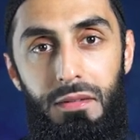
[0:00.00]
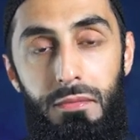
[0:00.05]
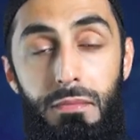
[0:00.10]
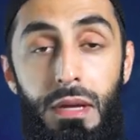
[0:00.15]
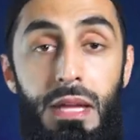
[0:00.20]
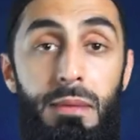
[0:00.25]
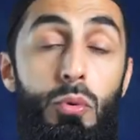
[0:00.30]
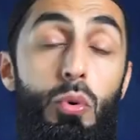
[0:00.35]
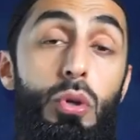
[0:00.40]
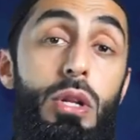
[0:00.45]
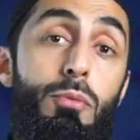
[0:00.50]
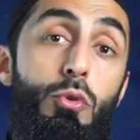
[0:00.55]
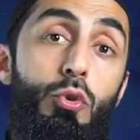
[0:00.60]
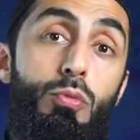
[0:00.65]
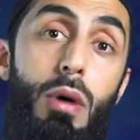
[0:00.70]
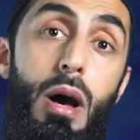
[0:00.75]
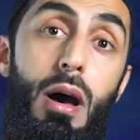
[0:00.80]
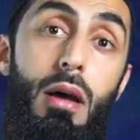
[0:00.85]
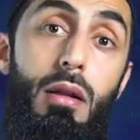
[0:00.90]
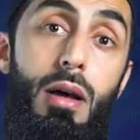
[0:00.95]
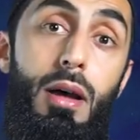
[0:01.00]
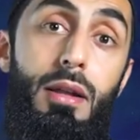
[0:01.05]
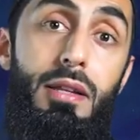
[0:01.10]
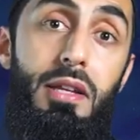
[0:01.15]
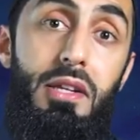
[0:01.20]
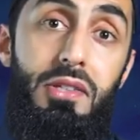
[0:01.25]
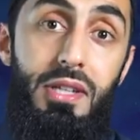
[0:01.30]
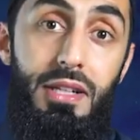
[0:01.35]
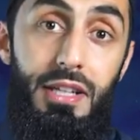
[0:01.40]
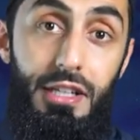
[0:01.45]
Maymun ibn Mahran,
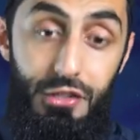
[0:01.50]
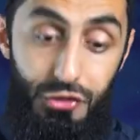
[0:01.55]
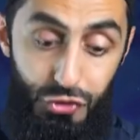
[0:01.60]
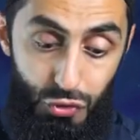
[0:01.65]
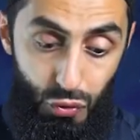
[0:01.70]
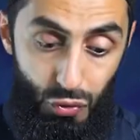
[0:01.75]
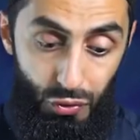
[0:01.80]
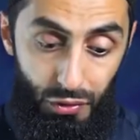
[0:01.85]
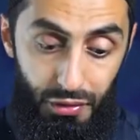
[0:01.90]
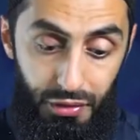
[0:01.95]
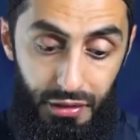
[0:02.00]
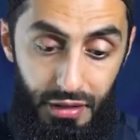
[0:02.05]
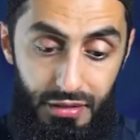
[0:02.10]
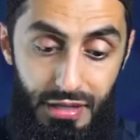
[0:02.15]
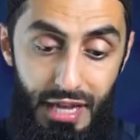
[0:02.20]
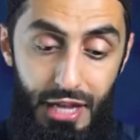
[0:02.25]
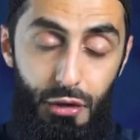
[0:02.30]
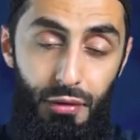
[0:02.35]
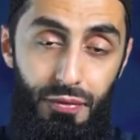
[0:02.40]
he said, it's called the Day